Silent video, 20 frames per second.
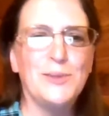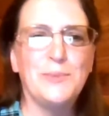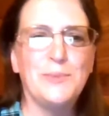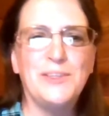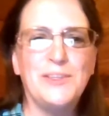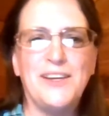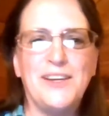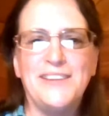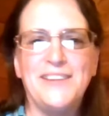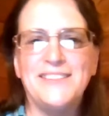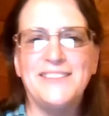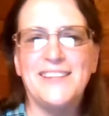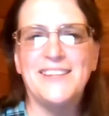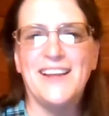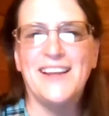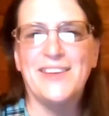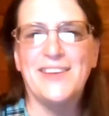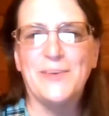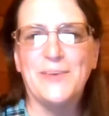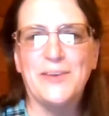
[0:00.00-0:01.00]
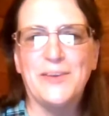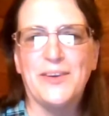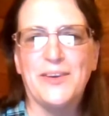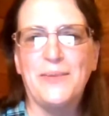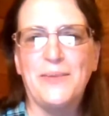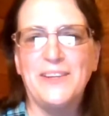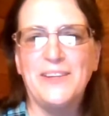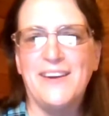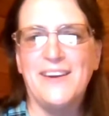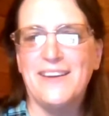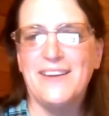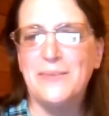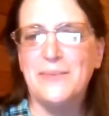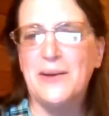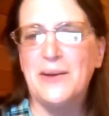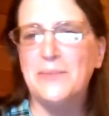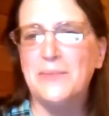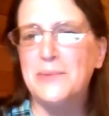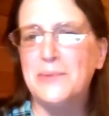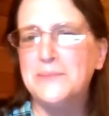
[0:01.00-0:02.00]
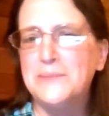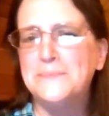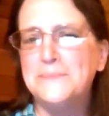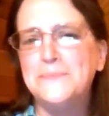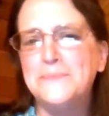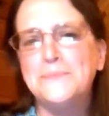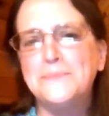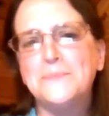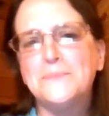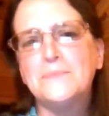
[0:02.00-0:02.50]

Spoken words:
Two libertarians together, what they're going to be talking about. But.